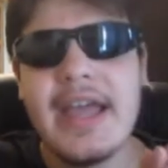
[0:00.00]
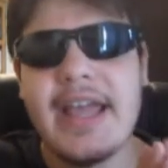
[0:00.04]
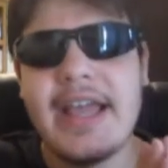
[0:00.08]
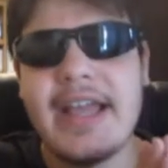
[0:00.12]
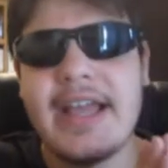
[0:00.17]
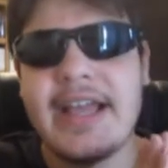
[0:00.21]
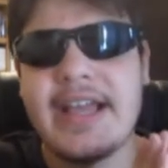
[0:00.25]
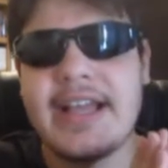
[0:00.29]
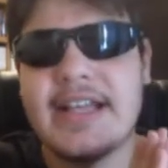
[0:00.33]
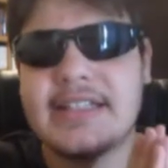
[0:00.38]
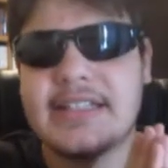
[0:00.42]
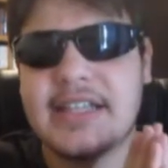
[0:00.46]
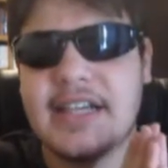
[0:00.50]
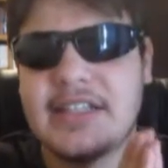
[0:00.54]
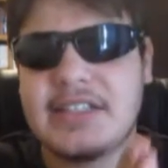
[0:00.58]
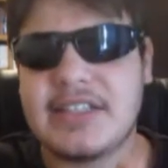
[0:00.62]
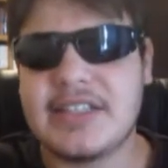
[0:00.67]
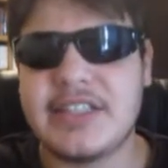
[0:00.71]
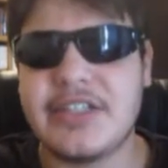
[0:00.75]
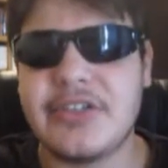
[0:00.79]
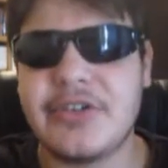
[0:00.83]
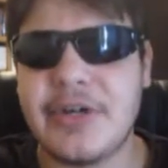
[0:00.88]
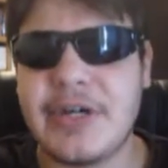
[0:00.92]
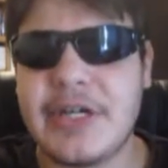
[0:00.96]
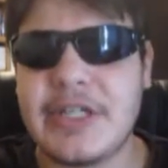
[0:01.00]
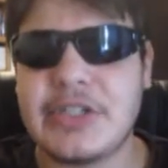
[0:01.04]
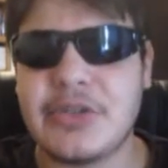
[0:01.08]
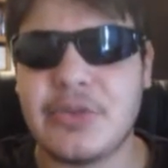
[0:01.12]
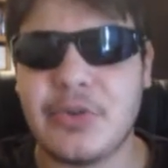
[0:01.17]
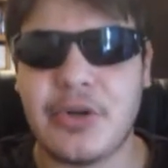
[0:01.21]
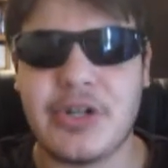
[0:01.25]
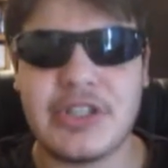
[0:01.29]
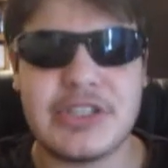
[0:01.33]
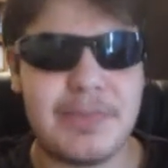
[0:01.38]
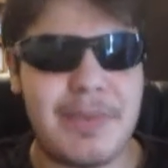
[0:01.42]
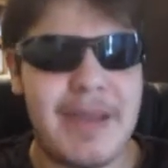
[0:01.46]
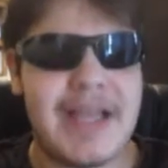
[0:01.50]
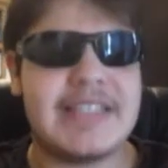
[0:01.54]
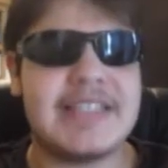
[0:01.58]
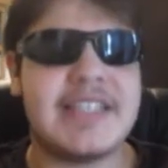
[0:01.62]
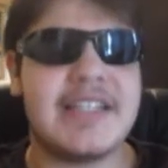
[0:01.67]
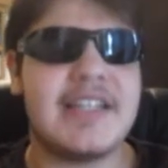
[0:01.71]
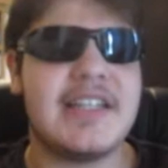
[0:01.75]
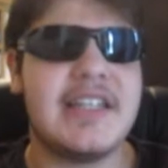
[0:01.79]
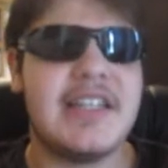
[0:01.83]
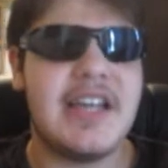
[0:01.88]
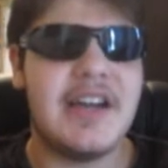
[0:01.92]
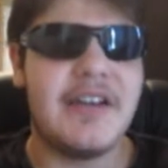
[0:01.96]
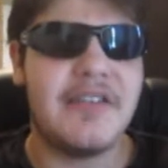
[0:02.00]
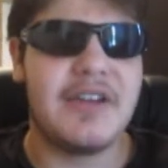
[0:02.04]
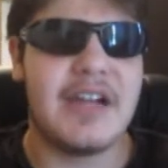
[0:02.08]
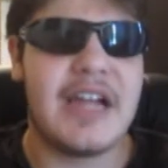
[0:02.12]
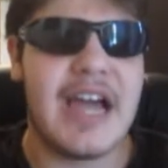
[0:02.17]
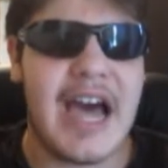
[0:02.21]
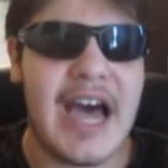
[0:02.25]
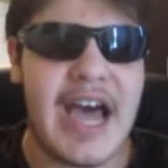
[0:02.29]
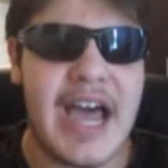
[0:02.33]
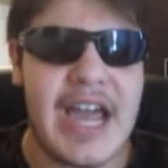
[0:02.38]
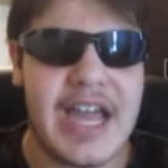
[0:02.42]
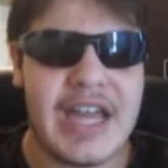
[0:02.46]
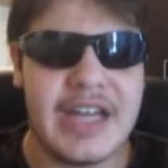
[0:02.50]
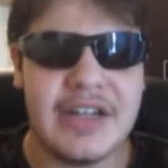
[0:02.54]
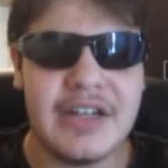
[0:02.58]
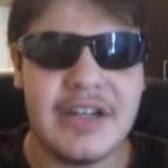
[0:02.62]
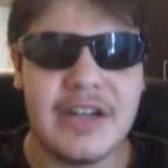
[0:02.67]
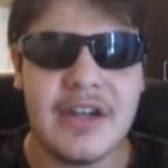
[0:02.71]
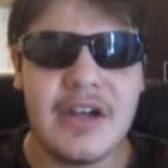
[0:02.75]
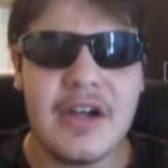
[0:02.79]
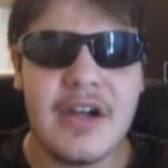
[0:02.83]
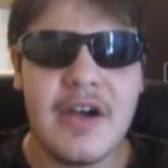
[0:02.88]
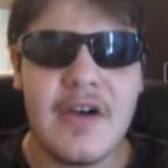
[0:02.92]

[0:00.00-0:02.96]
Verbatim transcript: is a series where it's basically a guide